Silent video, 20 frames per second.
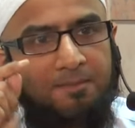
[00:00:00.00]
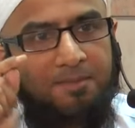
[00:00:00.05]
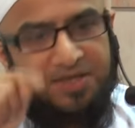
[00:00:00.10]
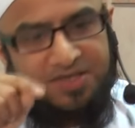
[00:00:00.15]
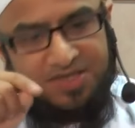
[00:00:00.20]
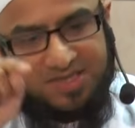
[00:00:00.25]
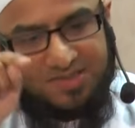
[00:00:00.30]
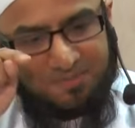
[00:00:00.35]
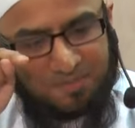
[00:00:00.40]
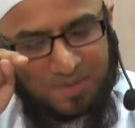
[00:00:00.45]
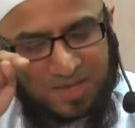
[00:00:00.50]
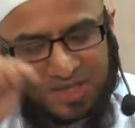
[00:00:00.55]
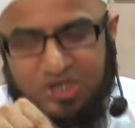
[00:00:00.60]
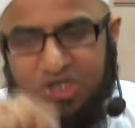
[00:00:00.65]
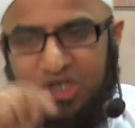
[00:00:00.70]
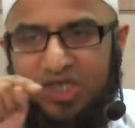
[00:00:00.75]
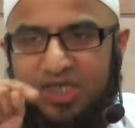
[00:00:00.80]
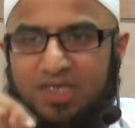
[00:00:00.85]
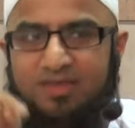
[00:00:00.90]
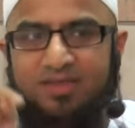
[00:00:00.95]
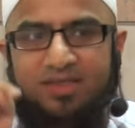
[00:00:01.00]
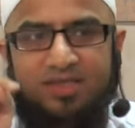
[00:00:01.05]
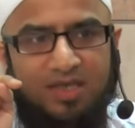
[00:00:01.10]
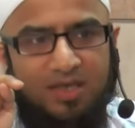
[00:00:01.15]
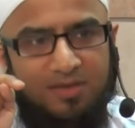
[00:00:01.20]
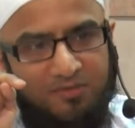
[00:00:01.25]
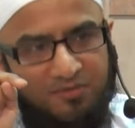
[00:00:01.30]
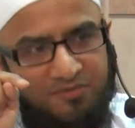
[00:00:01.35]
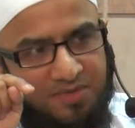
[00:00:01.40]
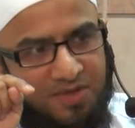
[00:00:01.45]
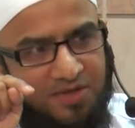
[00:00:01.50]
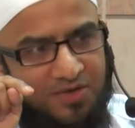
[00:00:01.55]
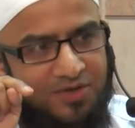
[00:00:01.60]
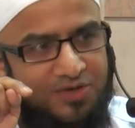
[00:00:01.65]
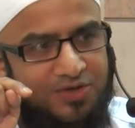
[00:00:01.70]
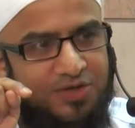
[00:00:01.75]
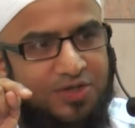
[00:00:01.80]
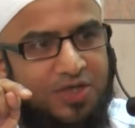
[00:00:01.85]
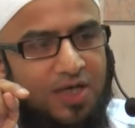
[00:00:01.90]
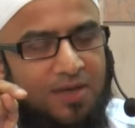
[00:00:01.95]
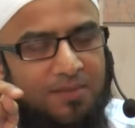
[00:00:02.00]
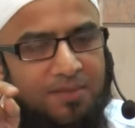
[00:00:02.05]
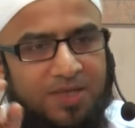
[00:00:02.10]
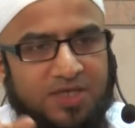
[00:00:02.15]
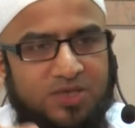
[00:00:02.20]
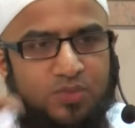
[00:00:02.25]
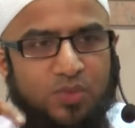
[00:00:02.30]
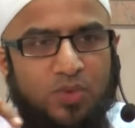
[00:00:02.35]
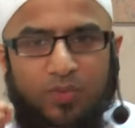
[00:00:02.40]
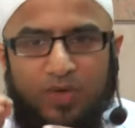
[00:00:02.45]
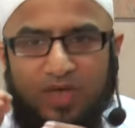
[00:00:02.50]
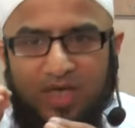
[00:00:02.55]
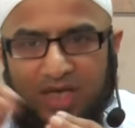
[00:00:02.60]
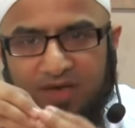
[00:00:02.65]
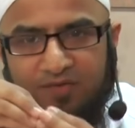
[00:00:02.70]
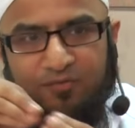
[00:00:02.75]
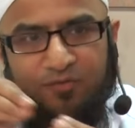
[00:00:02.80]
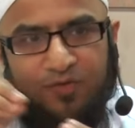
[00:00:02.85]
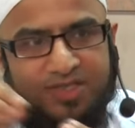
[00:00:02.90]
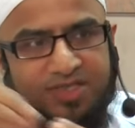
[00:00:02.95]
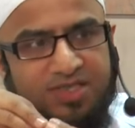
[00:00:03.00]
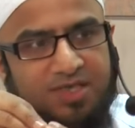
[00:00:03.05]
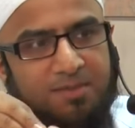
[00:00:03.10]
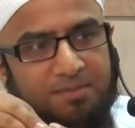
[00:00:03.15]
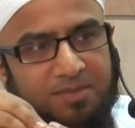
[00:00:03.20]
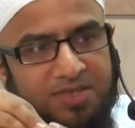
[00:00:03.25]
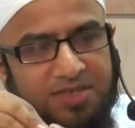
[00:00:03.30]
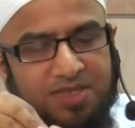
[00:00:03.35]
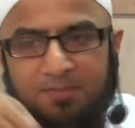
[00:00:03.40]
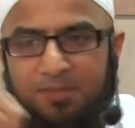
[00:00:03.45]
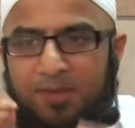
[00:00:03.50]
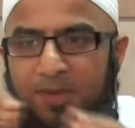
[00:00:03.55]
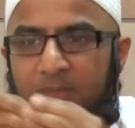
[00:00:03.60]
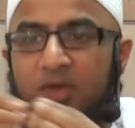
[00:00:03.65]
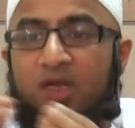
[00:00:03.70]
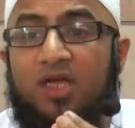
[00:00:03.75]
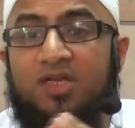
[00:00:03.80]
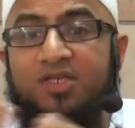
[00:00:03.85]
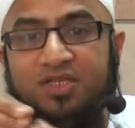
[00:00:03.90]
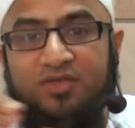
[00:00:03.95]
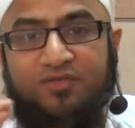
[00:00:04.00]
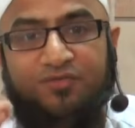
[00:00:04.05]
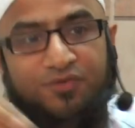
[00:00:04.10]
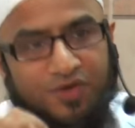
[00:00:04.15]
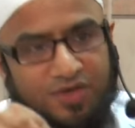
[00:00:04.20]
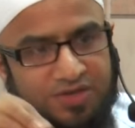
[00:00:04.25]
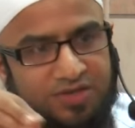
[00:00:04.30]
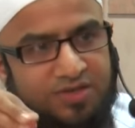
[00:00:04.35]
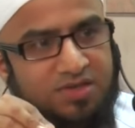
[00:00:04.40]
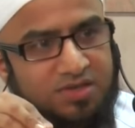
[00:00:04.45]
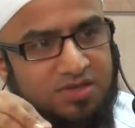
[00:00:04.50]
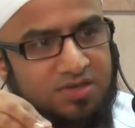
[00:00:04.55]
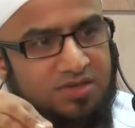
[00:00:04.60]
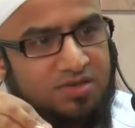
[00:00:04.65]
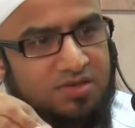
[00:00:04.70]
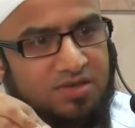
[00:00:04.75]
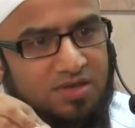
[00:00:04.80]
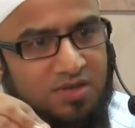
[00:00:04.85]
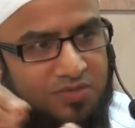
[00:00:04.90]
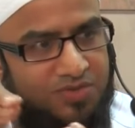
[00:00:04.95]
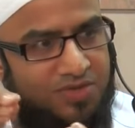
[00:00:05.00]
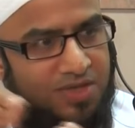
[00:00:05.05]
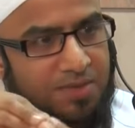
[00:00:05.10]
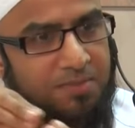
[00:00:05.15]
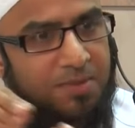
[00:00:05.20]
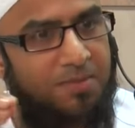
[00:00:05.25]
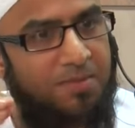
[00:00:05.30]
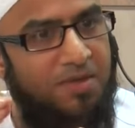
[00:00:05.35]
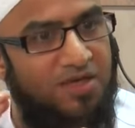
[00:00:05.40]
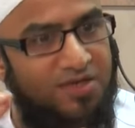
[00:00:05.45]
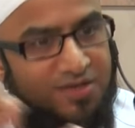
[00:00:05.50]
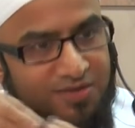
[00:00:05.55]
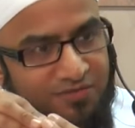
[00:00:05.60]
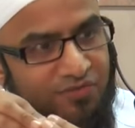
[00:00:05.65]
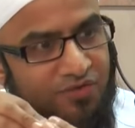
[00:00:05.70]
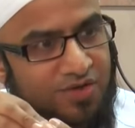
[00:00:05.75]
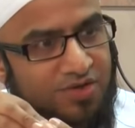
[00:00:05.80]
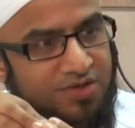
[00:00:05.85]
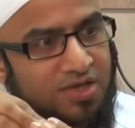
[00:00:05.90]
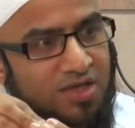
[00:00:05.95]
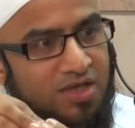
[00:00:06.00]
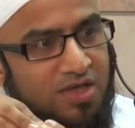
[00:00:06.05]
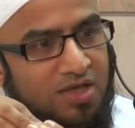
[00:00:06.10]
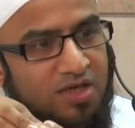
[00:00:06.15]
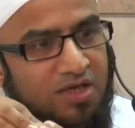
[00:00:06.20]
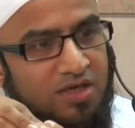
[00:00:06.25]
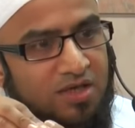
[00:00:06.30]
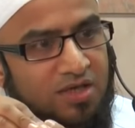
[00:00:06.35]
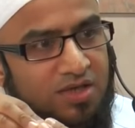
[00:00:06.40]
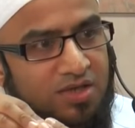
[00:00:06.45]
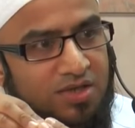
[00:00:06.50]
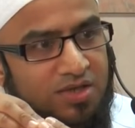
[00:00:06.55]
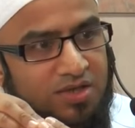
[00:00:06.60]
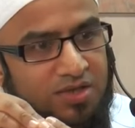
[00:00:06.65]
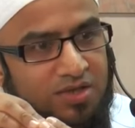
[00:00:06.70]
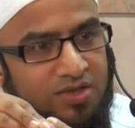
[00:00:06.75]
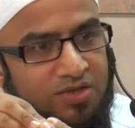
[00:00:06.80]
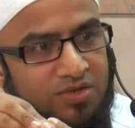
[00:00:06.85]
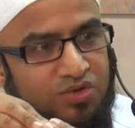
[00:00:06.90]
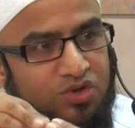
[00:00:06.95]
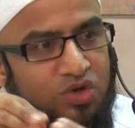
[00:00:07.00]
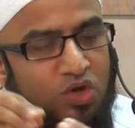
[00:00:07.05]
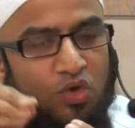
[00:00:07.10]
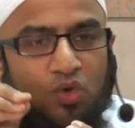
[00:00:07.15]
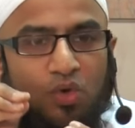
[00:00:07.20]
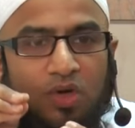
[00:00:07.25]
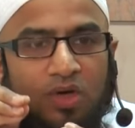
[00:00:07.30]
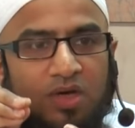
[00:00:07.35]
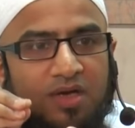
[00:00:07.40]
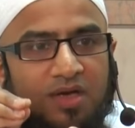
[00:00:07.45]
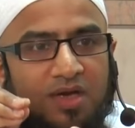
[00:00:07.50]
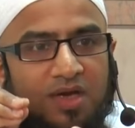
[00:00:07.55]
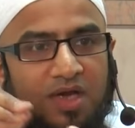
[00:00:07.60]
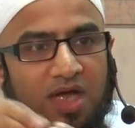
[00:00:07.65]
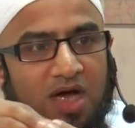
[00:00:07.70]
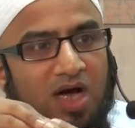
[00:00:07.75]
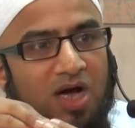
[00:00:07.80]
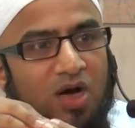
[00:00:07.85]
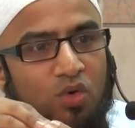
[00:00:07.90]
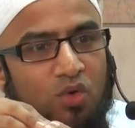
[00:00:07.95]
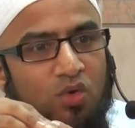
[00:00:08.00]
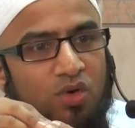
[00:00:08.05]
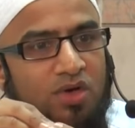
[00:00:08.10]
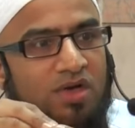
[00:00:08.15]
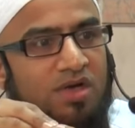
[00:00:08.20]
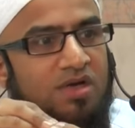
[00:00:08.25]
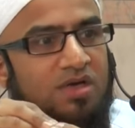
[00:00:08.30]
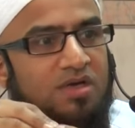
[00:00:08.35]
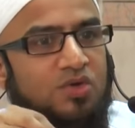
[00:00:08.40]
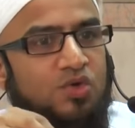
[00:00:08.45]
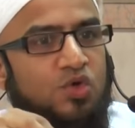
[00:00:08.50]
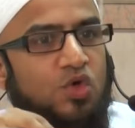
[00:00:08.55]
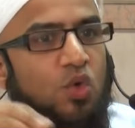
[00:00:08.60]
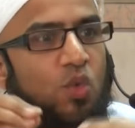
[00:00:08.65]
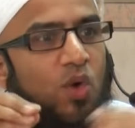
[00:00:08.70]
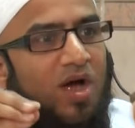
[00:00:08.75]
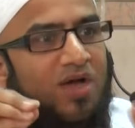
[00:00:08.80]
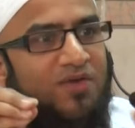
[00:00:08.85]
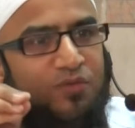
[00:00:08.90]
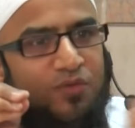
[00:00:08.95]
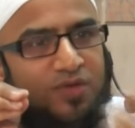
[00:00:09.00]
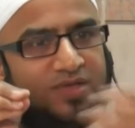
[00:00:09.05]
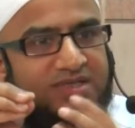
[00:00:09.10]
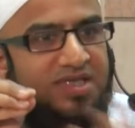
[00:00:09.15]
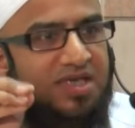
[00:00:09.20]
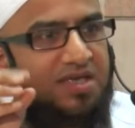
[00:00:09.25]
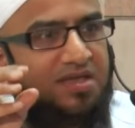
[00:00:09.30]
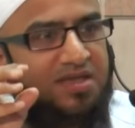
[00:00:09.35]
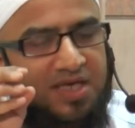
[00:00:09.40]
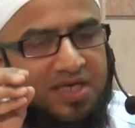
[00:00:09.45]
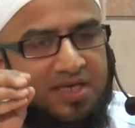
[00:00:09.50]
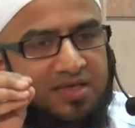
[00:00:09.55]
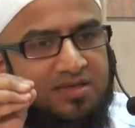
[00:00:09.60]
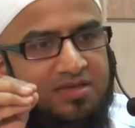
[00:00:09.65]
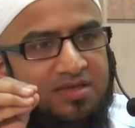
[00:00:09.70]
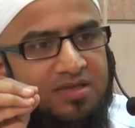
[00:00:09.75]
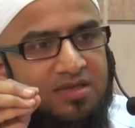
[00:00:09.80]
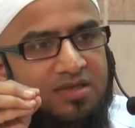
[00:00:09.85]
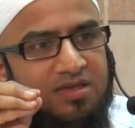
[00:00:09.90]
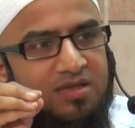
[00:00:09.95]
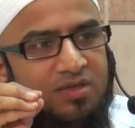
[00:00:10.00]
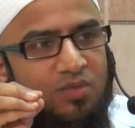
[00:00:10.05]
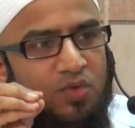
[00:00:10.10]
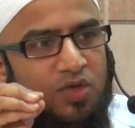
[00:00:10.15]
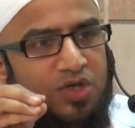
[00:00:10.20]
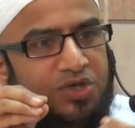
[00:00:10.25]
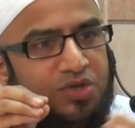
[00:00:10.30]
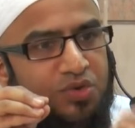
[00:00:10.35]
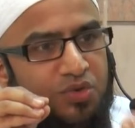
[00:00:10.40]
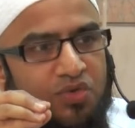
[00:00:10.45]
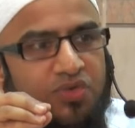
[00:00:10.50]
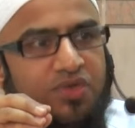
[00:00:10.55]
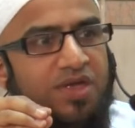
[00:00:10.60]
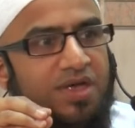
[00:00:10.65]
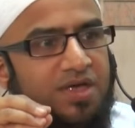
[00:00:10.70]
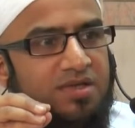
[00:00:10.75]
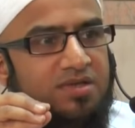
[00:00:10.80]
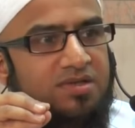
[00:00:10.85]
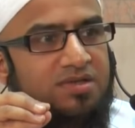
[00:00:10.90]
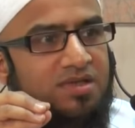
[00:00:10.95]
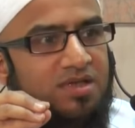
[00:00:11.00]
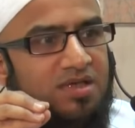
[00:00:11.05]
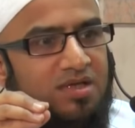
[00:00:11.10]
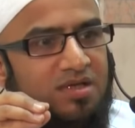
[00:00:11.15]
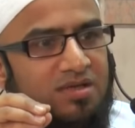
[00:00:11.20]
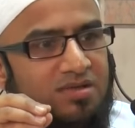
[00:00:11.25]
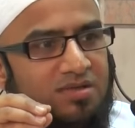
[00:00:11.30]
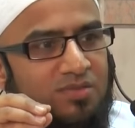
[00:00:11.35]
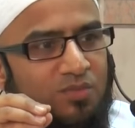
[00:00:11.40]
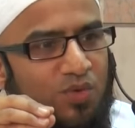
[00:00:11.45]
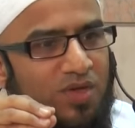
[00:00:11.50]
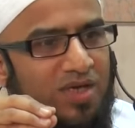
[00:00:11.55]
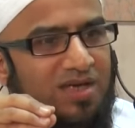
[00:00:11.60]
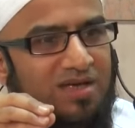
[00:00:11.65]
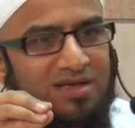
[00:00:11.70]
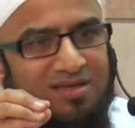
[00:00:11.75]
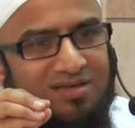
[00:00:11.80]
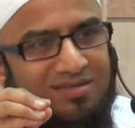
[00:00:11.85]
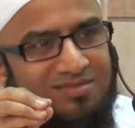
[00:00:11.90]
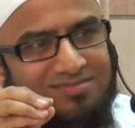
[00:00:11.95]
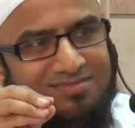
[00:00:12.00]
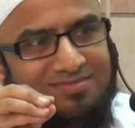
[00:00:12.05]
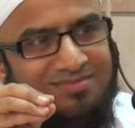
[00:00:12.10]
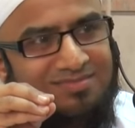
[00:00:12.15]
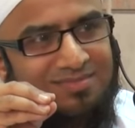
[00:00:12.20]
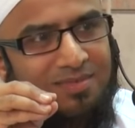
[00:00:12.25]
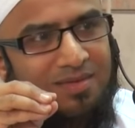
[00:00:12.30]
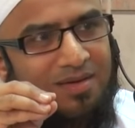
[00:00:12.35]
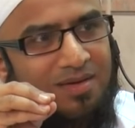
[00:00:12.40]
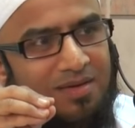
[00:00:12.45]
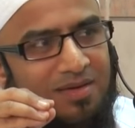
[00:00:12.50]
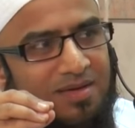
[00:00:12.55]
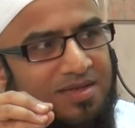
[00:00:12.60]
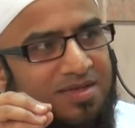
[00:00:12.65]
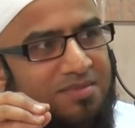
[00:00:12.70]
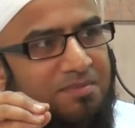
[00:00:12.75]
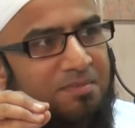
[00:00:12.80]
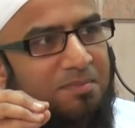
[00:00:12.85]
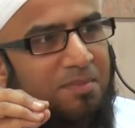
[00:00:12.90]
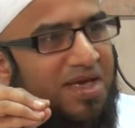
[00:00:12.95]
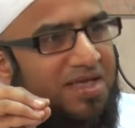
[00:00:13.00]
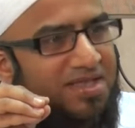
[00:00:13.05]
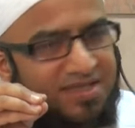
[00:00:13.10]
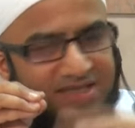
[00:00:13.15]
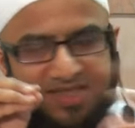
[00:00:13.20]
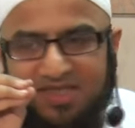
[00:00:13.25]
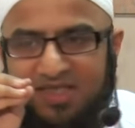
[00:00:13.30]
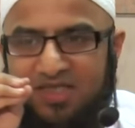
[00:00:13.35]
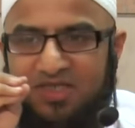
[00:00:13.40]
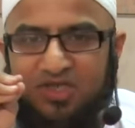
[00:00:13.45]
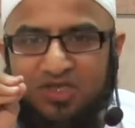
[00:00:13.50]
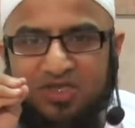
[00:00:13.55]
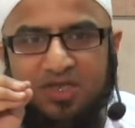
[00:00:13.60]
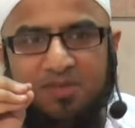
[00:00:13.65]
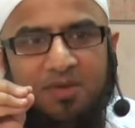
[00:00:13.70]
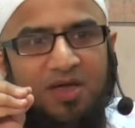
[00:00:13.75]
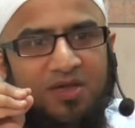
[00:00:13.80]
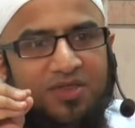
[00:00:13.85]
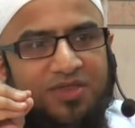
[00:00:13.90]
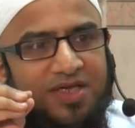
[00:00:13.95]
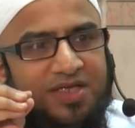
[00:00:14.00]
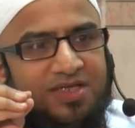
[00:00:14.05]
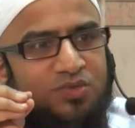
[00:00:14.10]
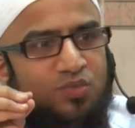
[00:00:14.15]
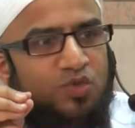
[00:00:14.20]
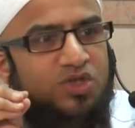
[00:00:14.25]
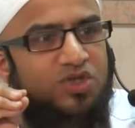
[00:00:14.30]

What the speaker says: But especially at the time of marriage. Because when we live with somebody, people are different. I was saying people are different. So now your wife will say things, will do things, will make decisions about things